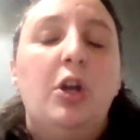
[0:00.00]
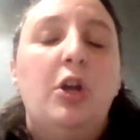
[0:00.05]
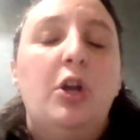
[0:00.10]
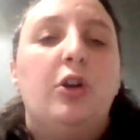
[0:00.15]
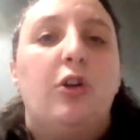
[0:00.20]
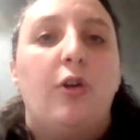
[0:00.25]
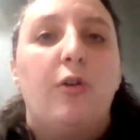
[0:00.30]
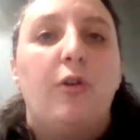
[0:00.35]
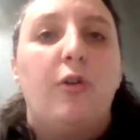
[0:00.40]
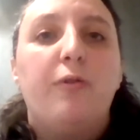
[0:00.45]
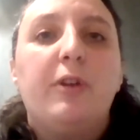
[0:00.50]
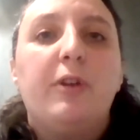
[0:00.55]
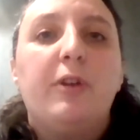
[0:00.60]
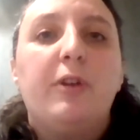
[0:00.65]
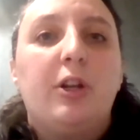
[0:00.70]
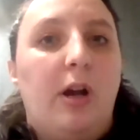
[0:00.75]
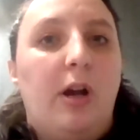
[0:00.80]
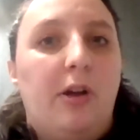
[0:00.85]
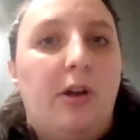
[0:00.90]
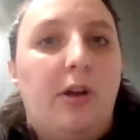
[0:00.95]
go
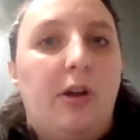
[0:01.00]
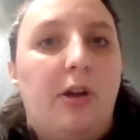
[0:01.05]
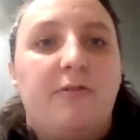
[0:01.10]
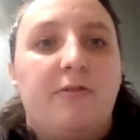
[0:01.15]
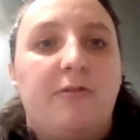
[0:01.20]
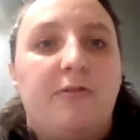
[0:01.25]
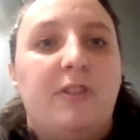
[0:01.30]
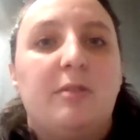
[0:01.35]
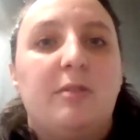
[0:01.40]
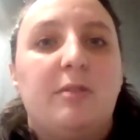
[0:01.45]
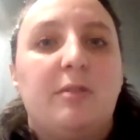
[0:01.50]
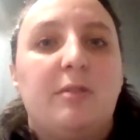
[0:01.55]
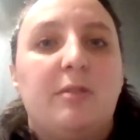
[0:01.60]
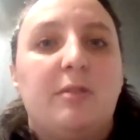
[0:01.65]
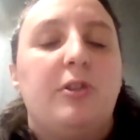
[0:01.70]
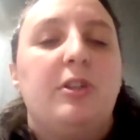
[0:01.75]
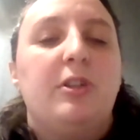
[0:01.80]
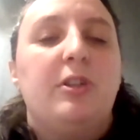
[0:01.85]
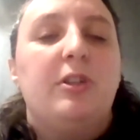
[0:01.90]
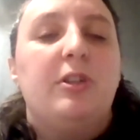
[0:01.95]
figure out the
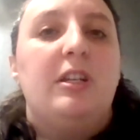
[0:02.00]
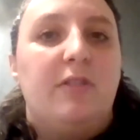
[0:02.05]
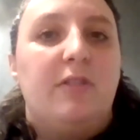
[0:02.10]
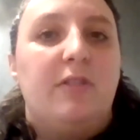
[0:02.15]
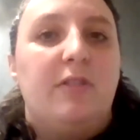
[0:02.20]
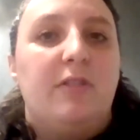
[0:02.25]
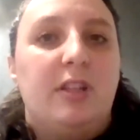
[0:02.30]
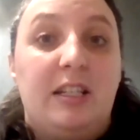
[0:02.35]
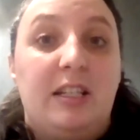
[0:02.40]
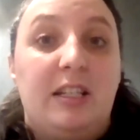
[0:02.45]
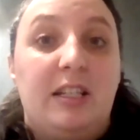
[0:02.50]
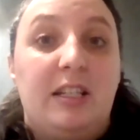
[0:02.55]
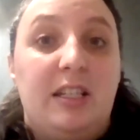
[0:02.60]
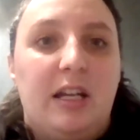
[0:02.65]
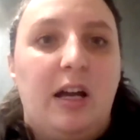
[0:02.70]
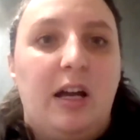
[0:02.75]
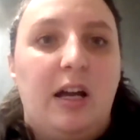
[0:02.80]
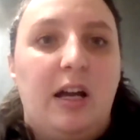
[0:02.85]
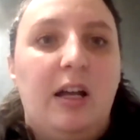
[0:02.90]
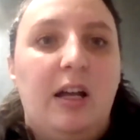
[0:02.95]
feasibility of this
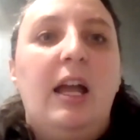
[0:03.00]
idea.